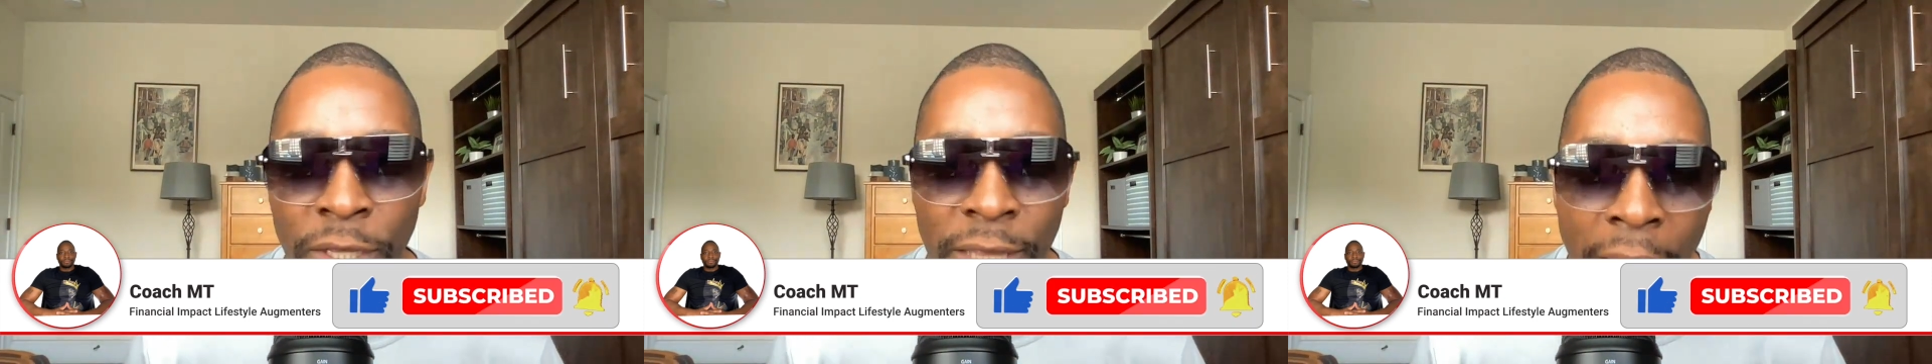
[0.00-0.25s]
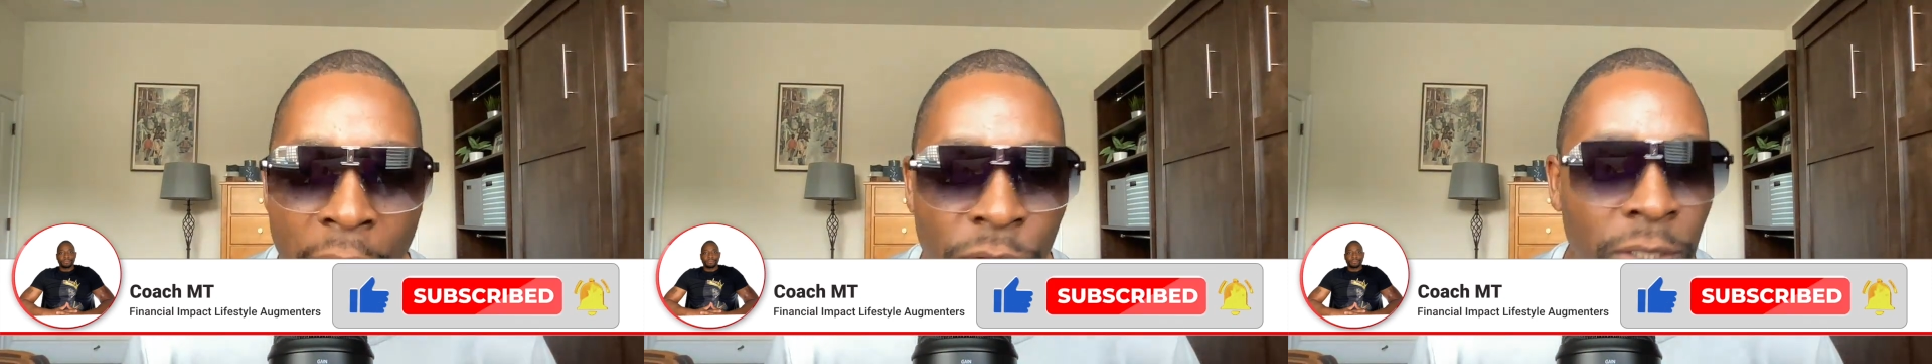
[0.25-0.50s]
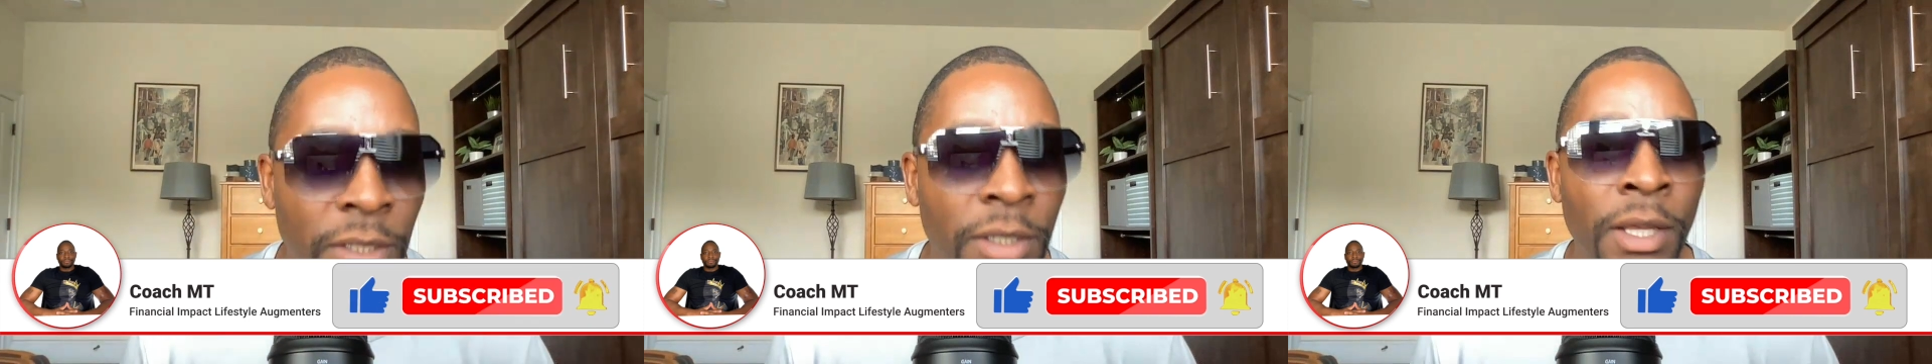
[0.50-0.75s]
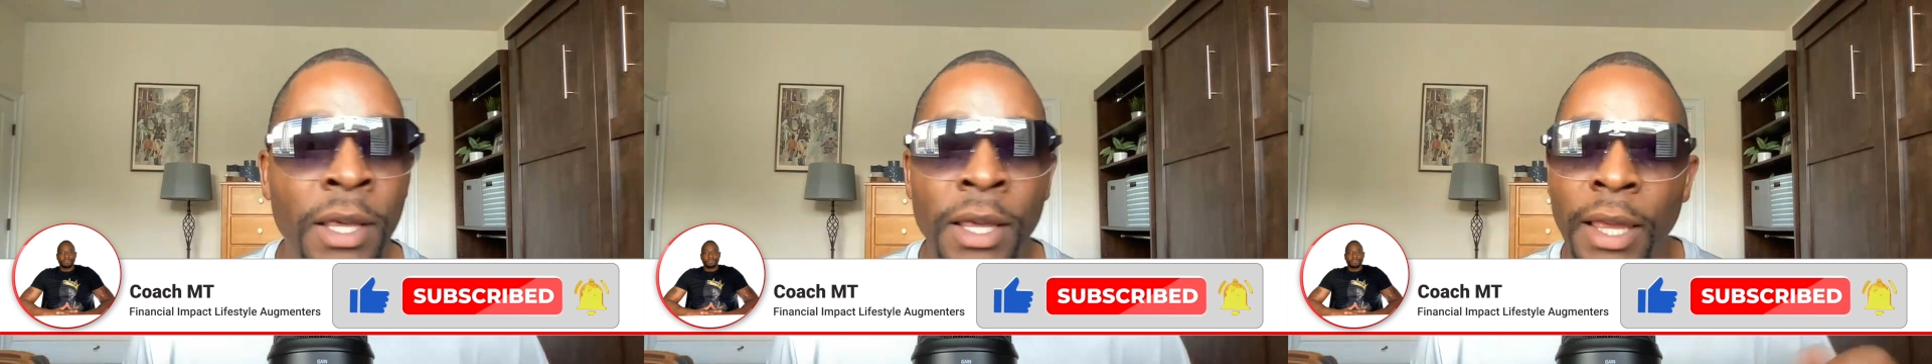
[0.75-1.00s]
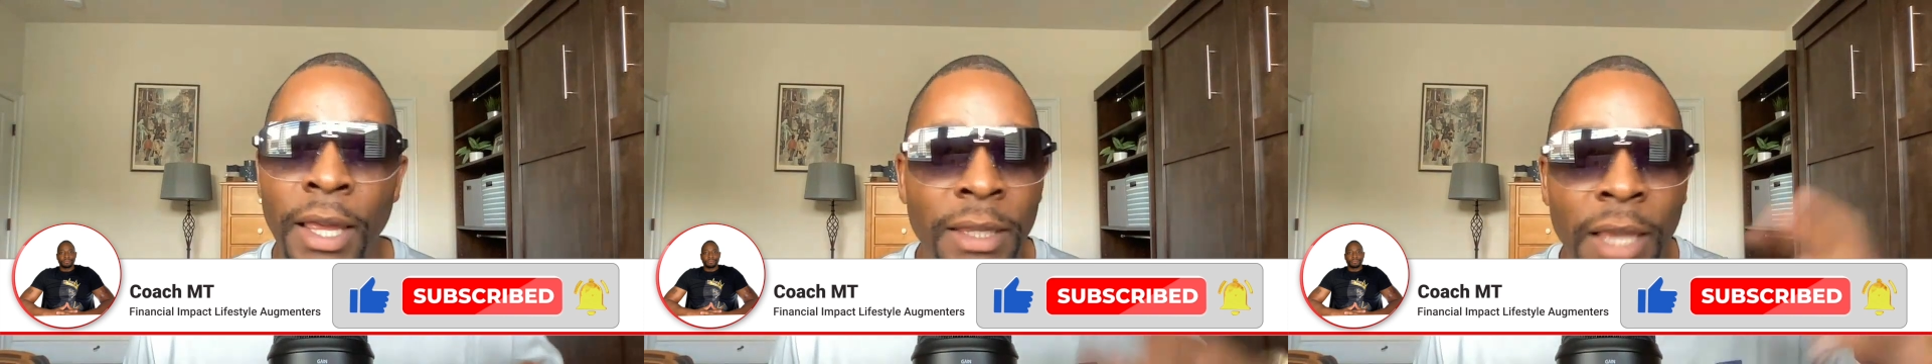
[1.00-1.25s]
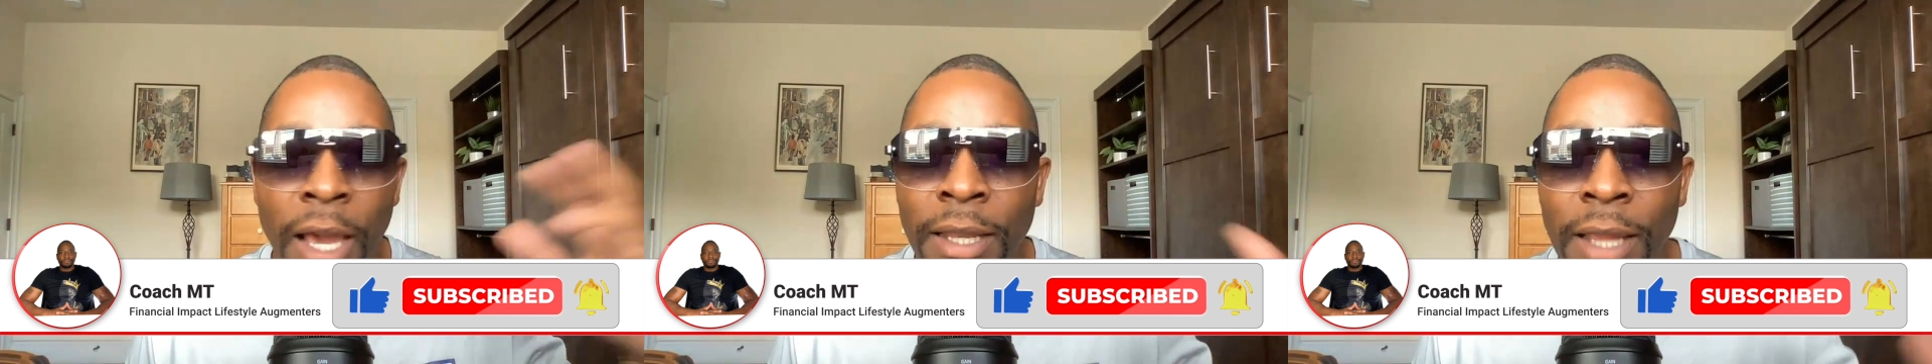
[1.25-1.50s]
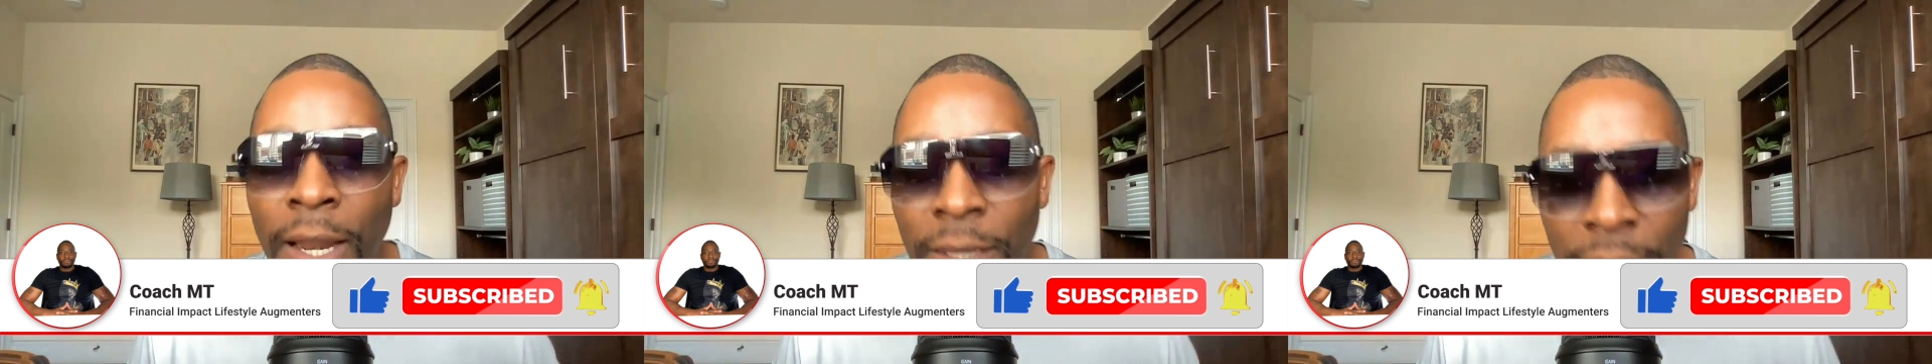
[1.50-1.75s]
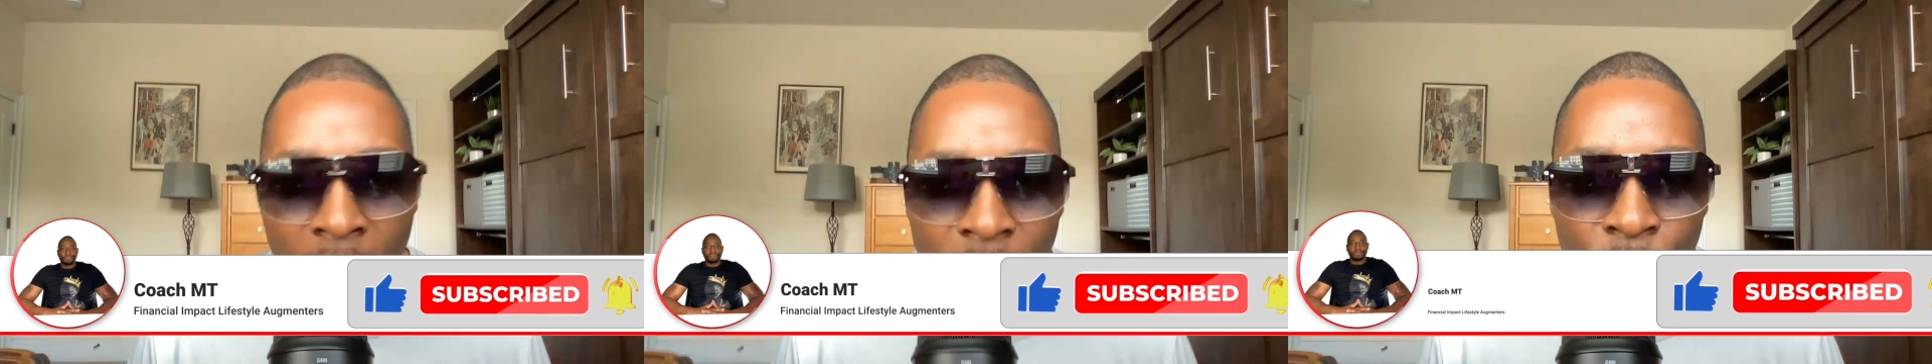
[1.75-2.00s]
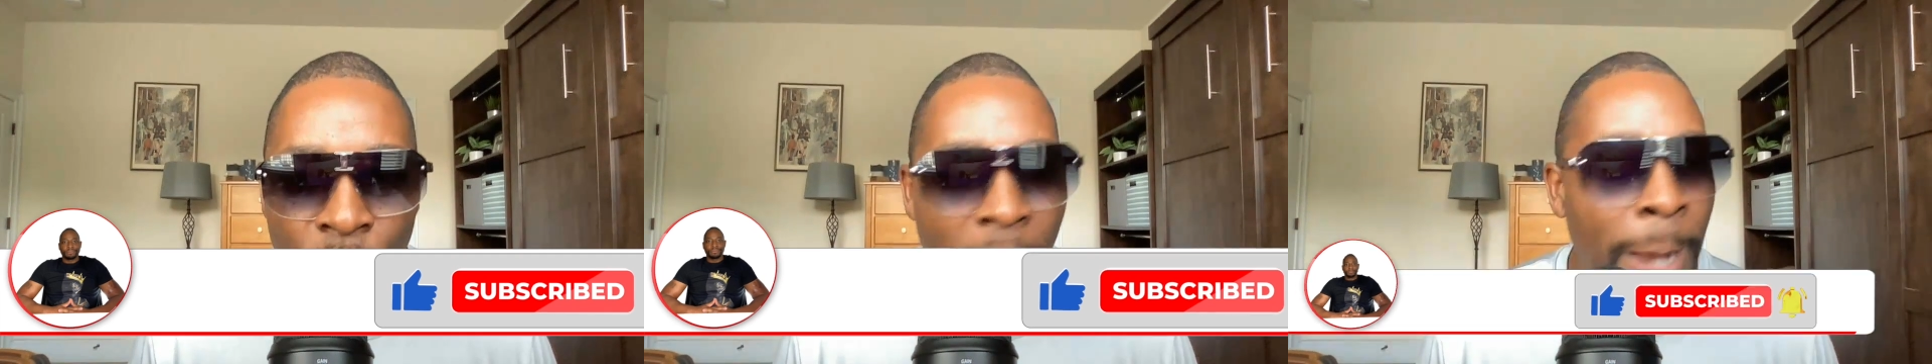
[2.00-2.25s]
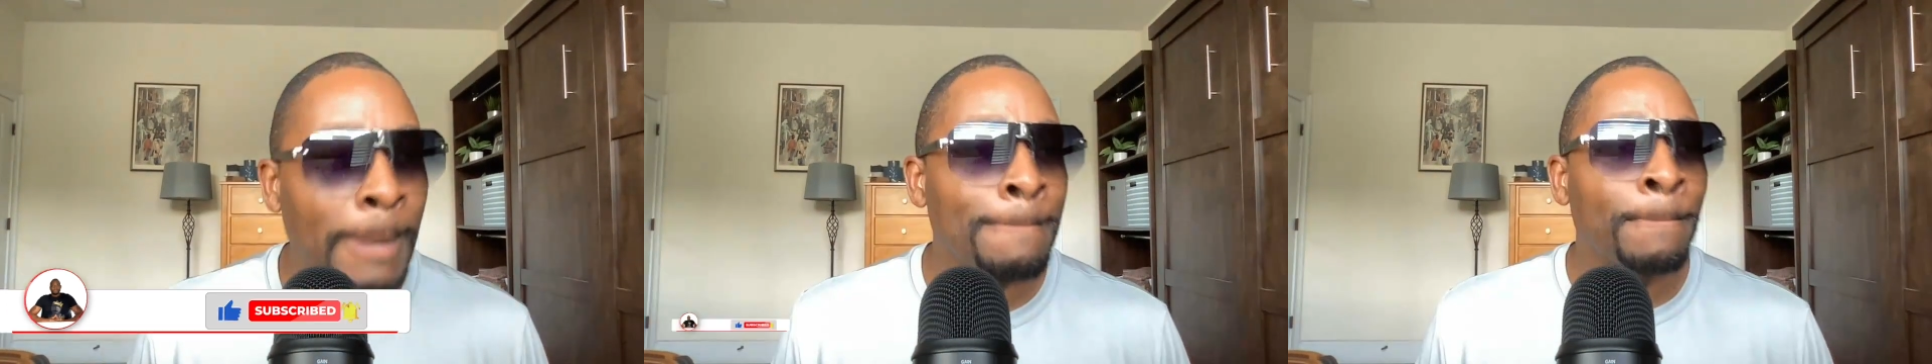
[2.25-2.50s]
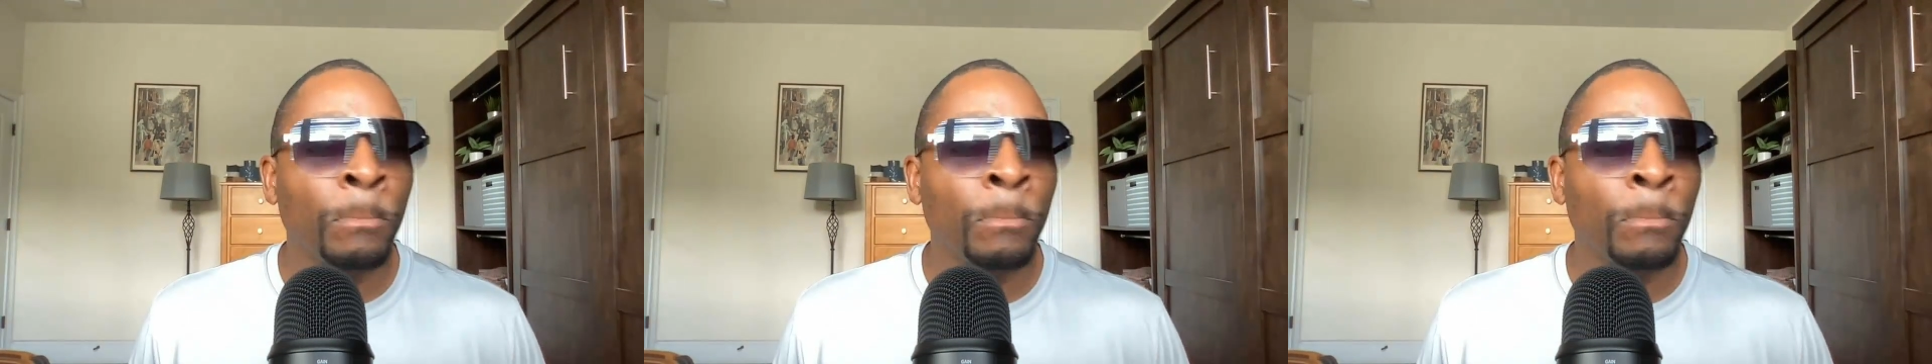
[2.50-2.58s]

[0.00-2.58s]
thousand, and yada yada yada. Right.